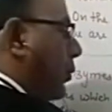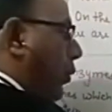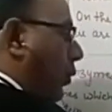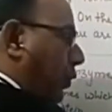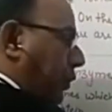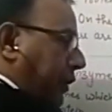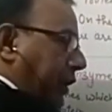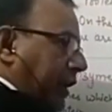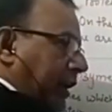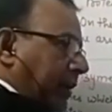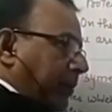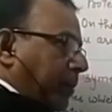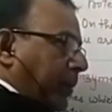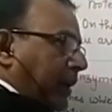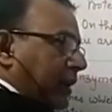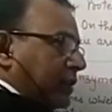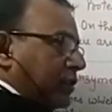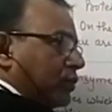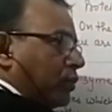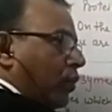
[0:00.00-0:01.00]
protein
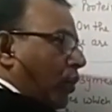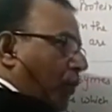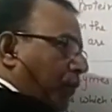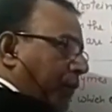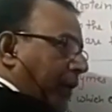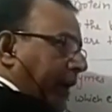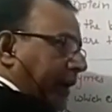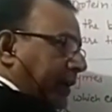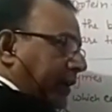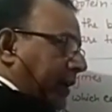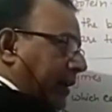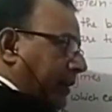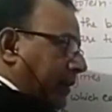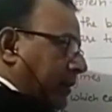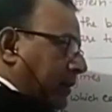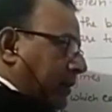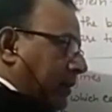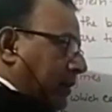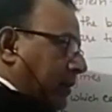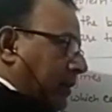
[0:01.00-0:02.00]
plus cofactor.
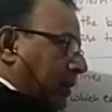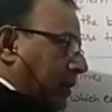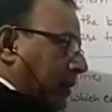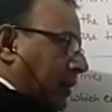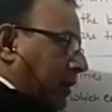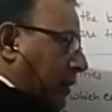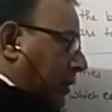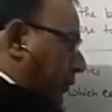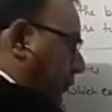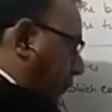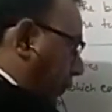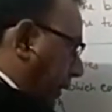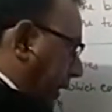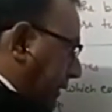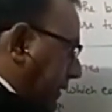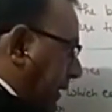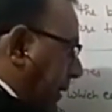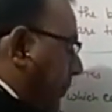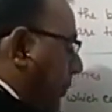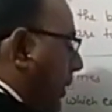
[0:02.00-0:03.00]
For
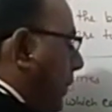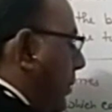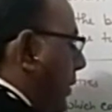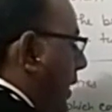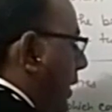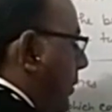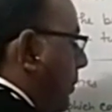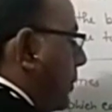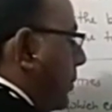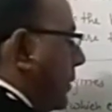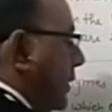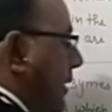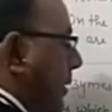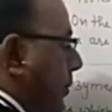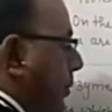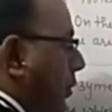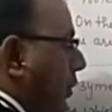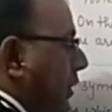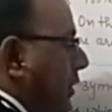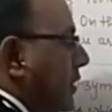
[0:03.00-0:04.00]
example,
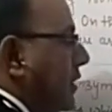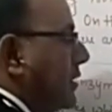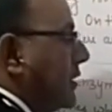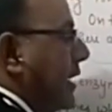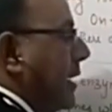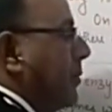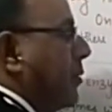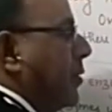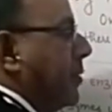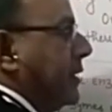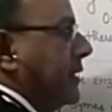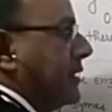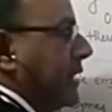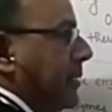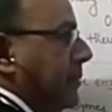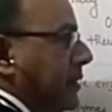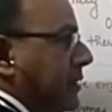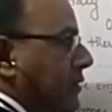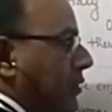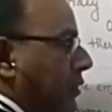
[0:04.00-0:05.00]
this type of
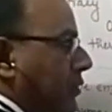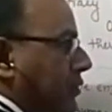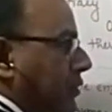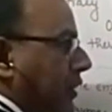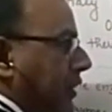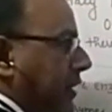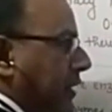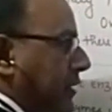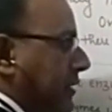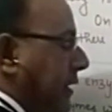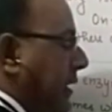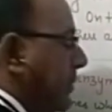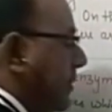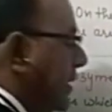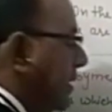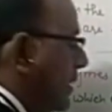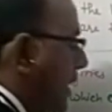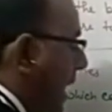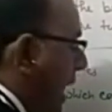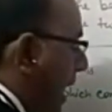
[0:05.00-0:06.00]
enzyme is conjugated
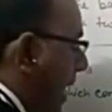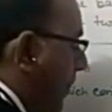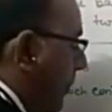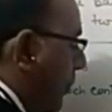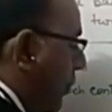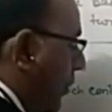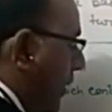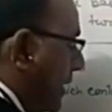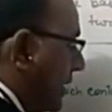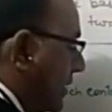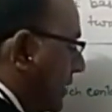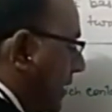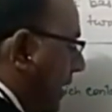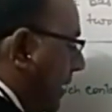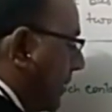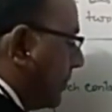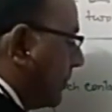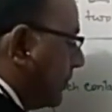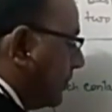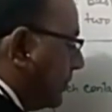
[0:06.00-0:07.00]
enzyme is
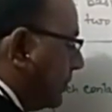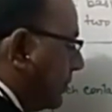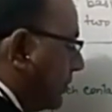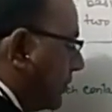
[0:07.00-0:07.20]
apoenzyme